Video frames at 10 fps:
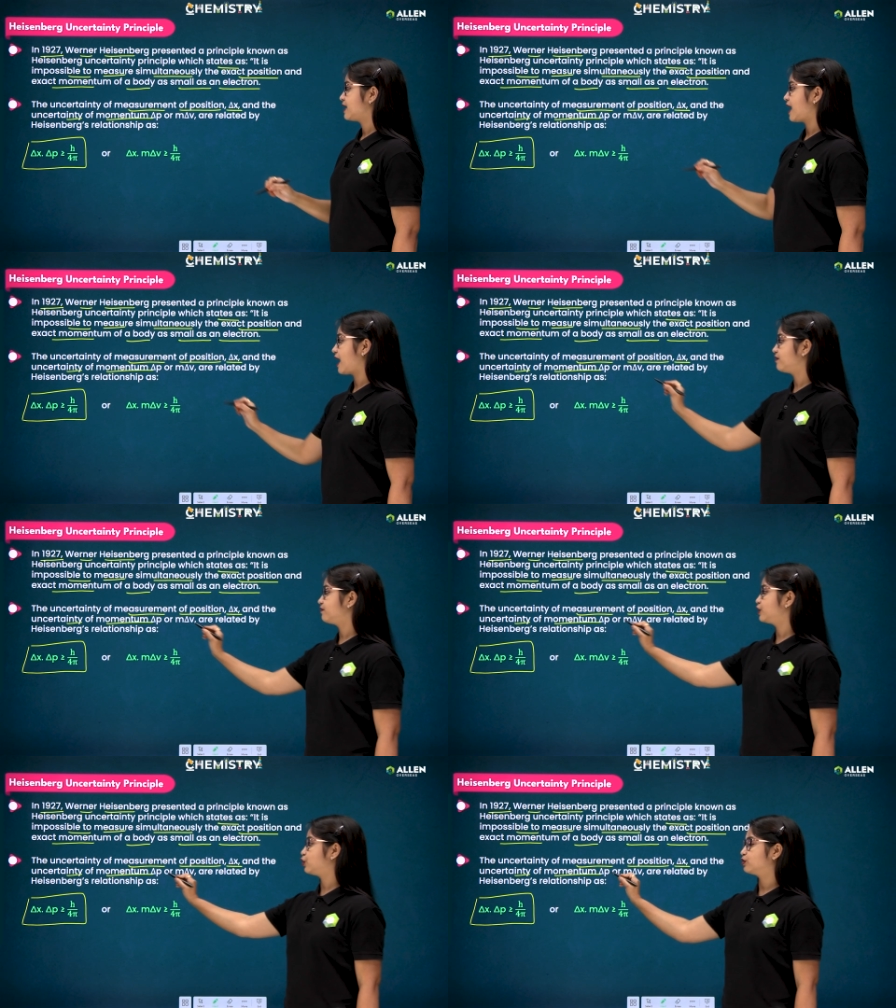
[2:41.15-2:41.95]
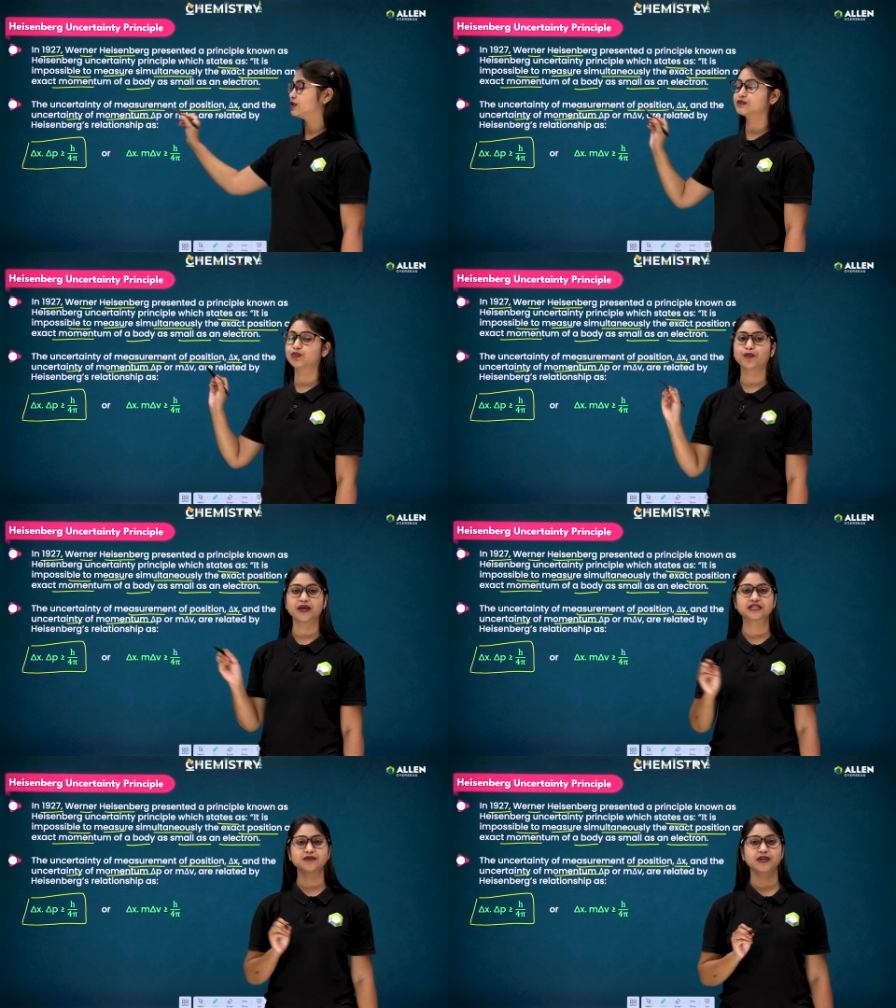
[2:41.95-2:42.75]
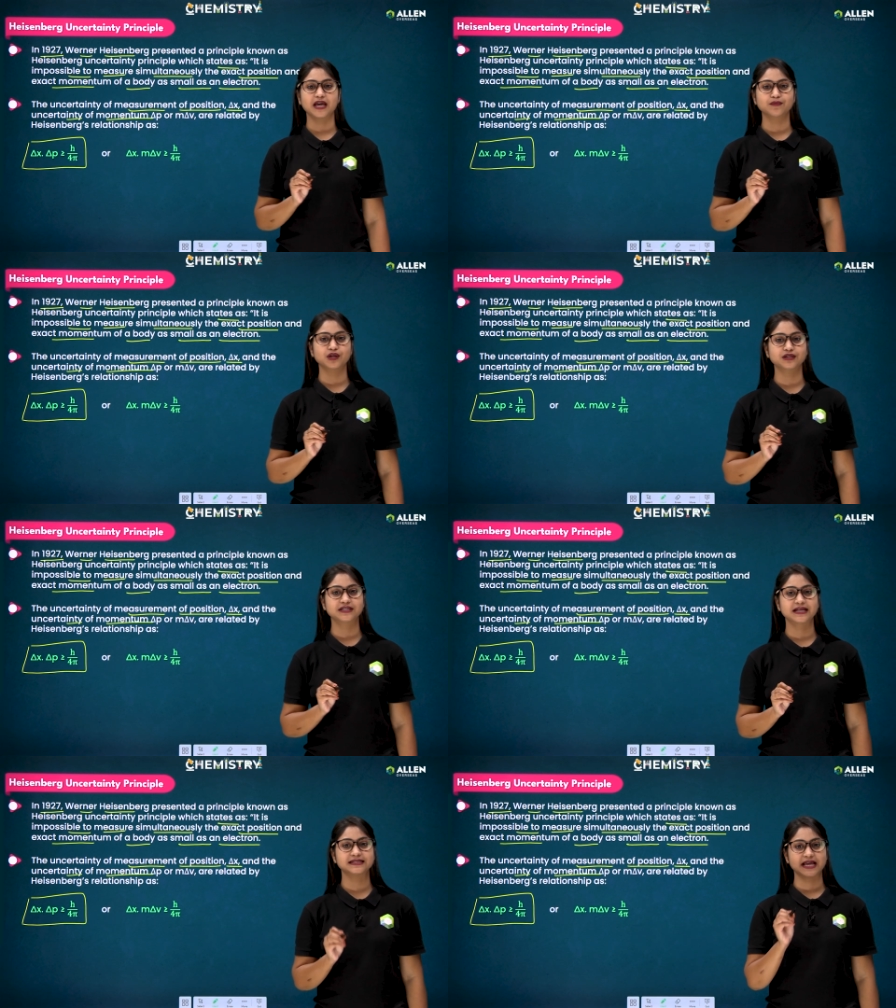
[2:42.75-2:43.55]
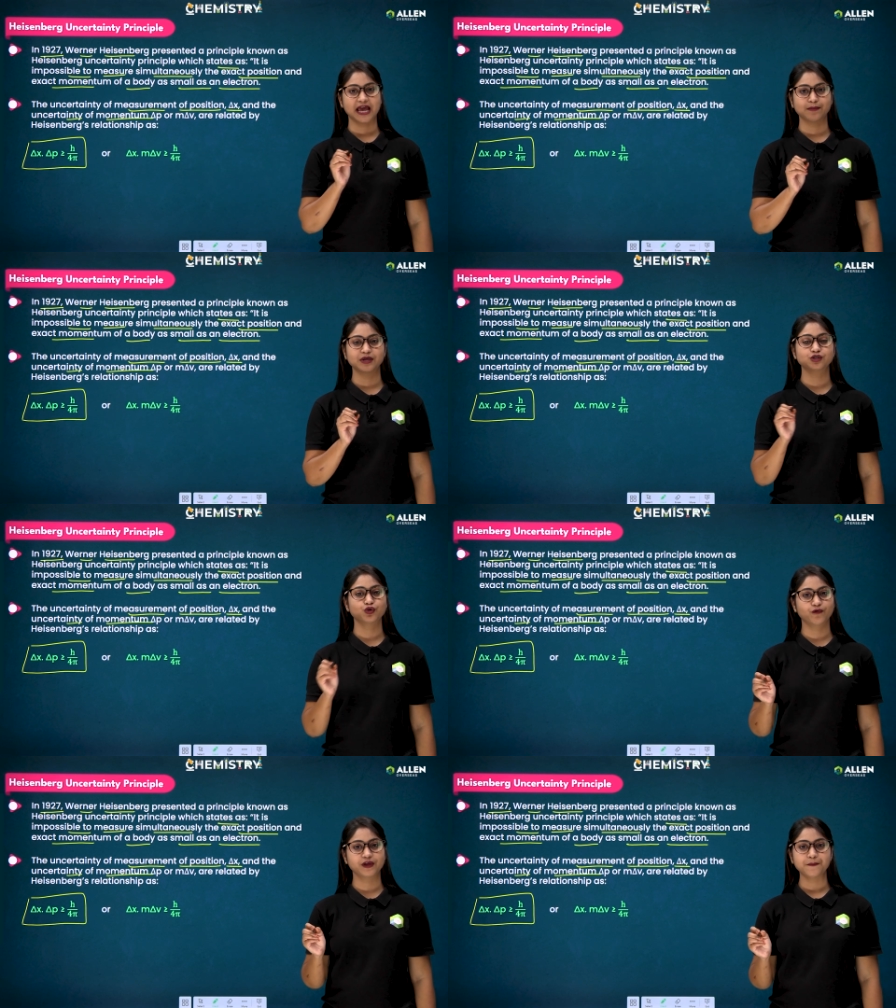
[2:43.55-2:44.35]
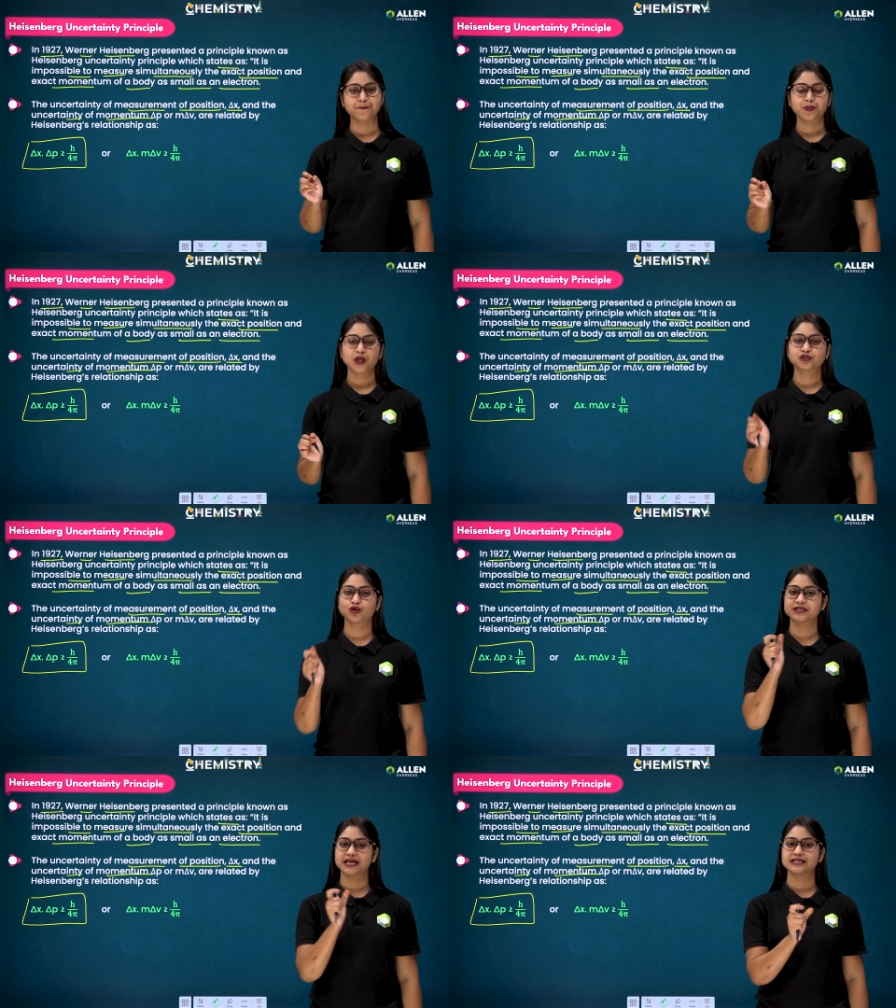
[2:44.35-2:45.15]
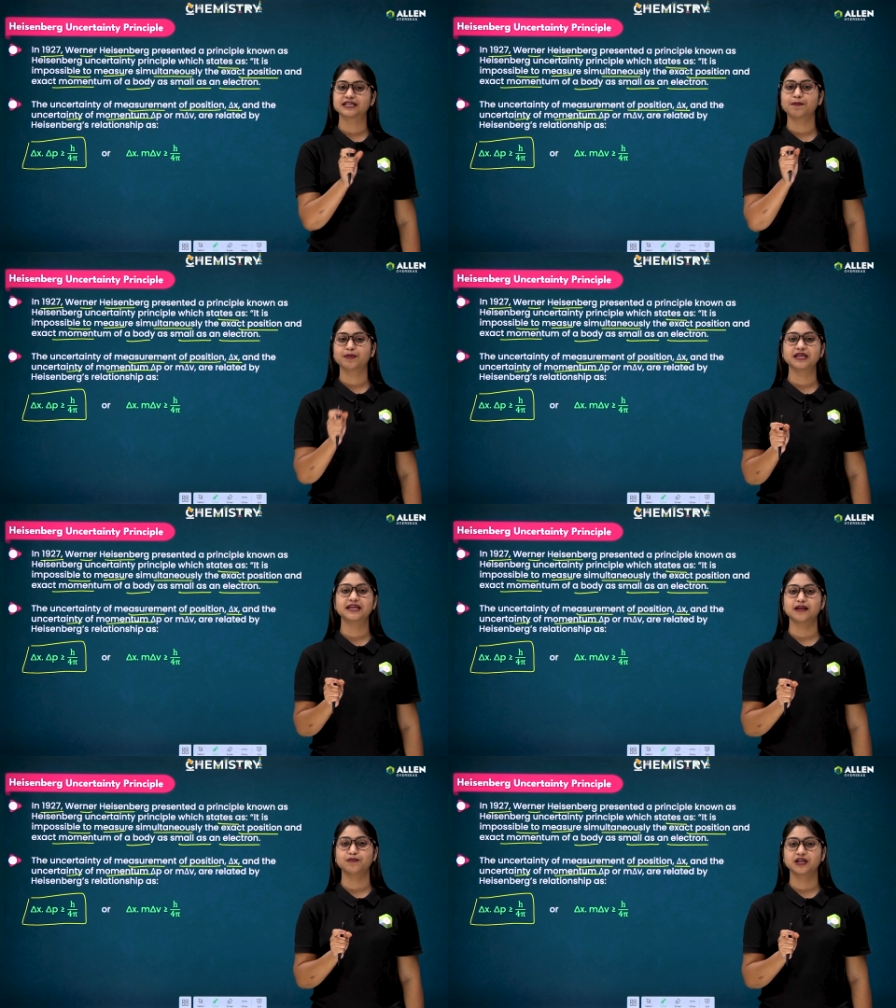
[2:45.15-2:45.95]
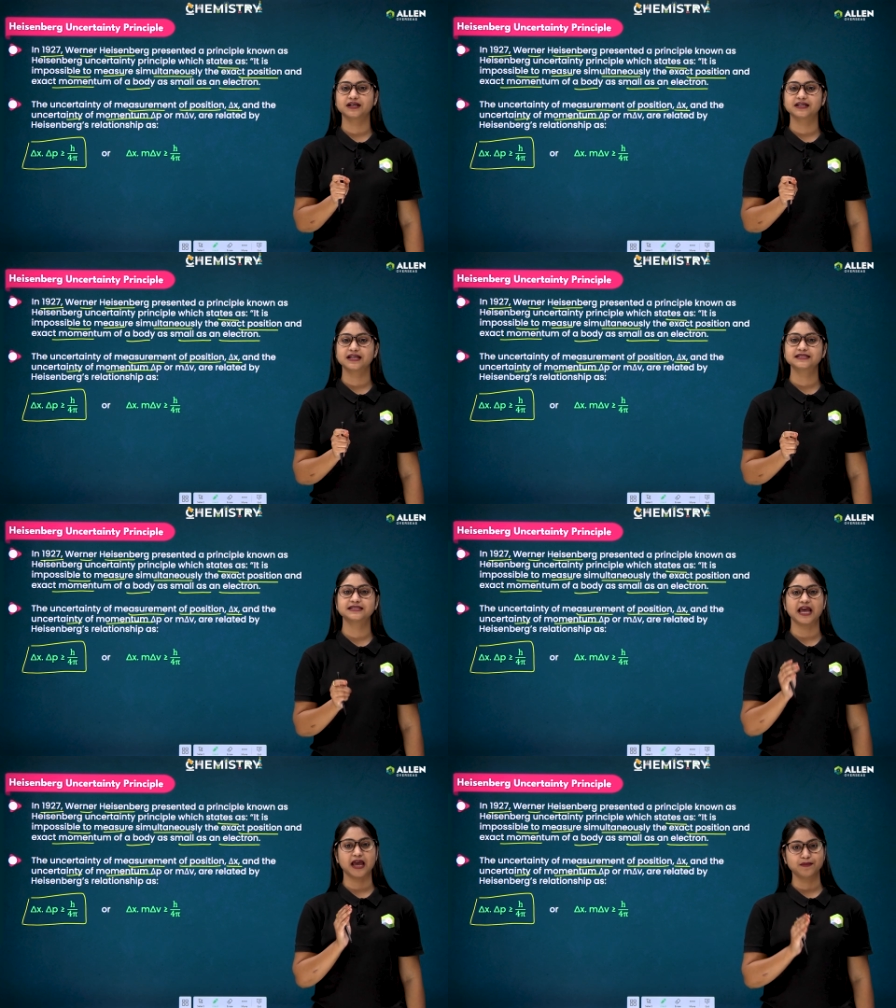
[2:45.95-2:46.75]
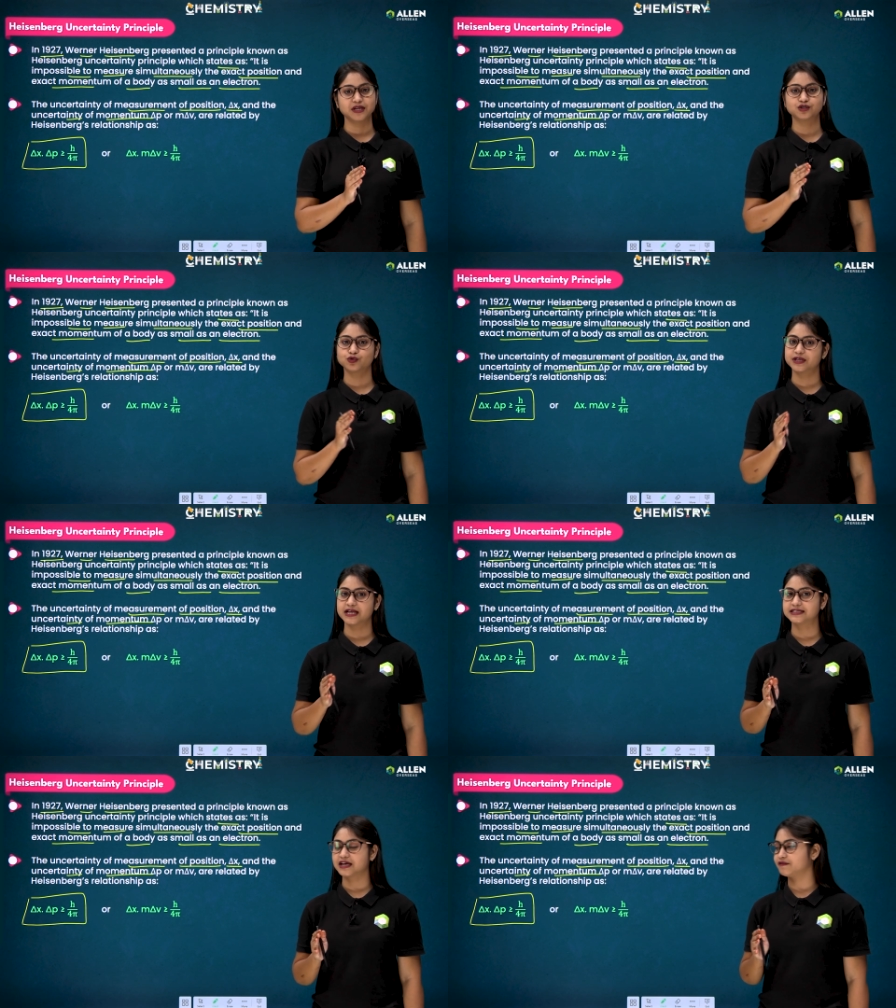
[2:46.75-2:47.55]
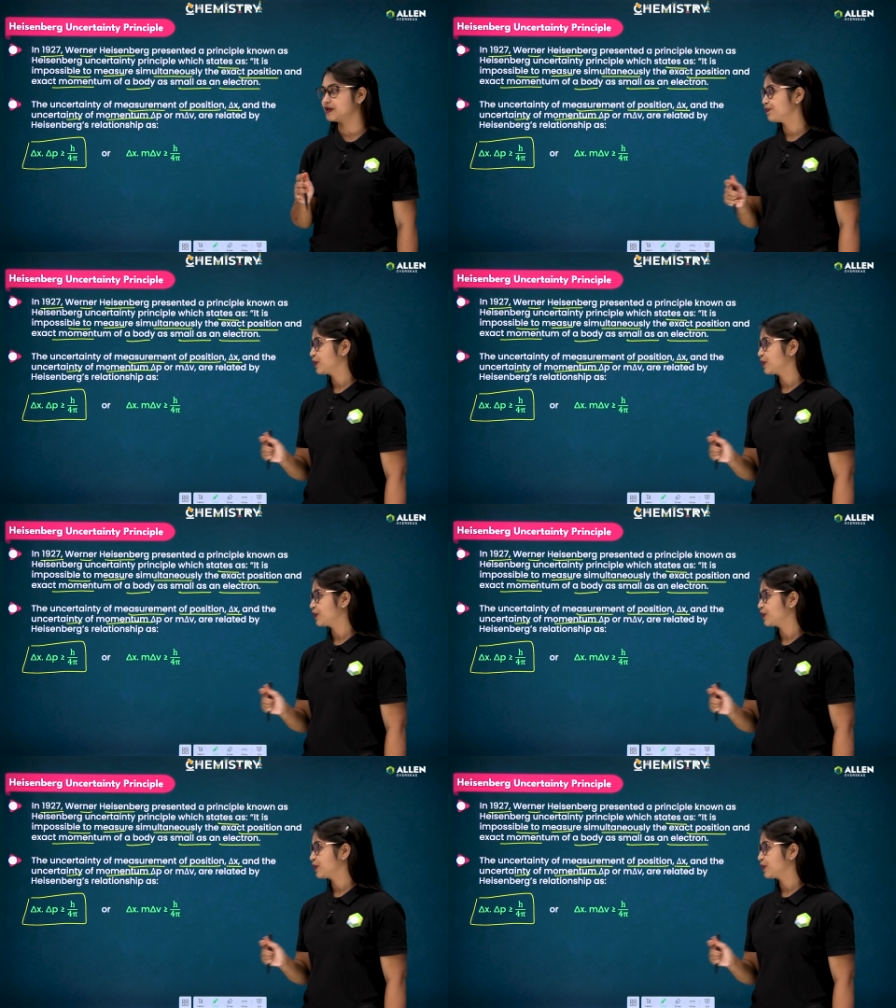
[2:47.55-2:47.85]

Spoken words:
And we know this momentum can be written as m into v. So delta p can be written as m into delta v.